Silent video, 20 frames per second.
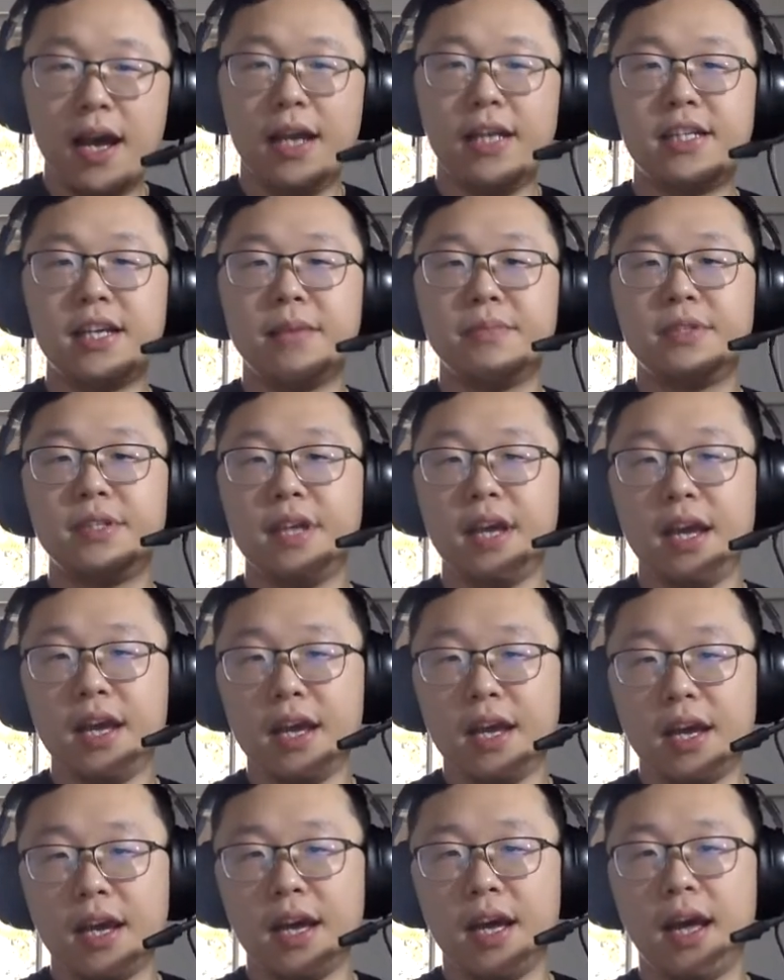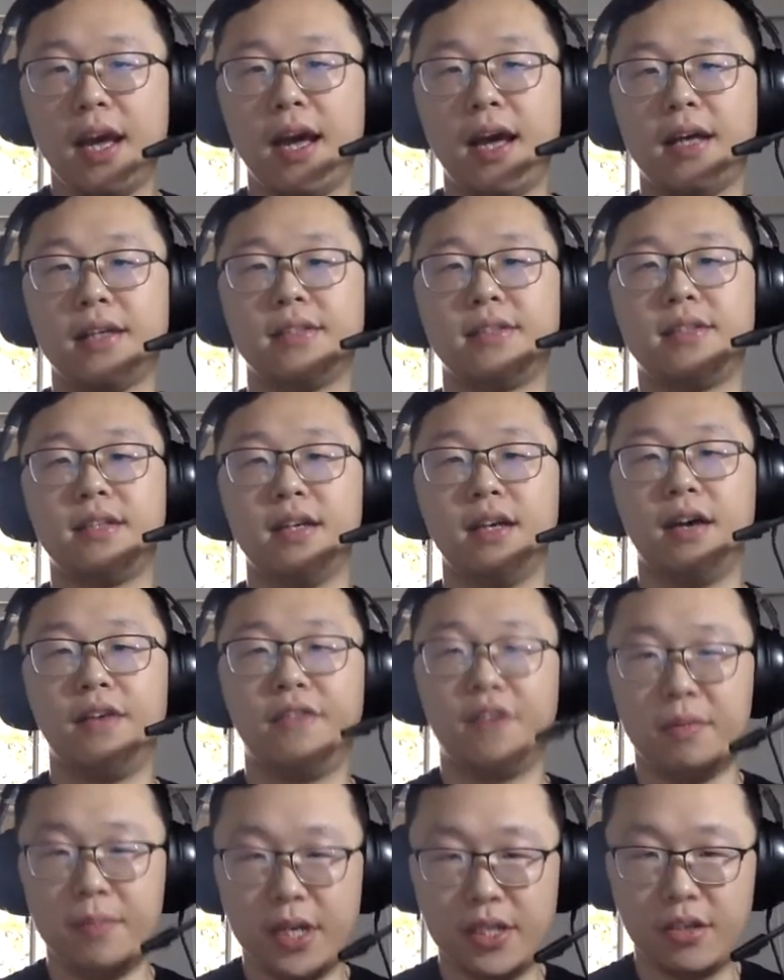HMC has a
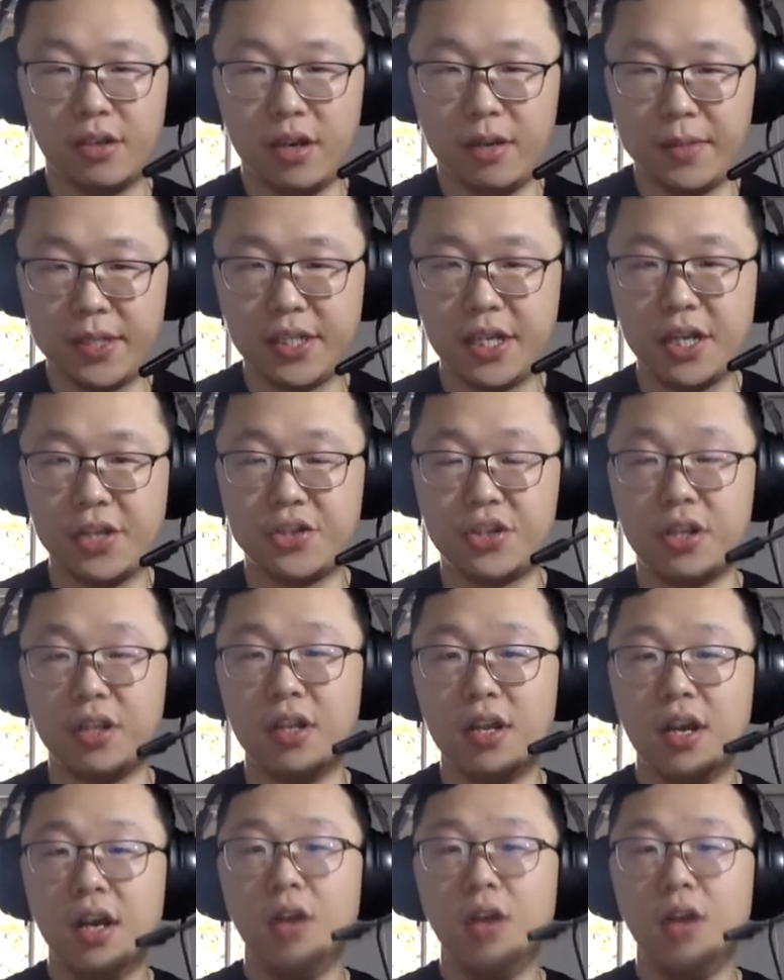fundamental limitation,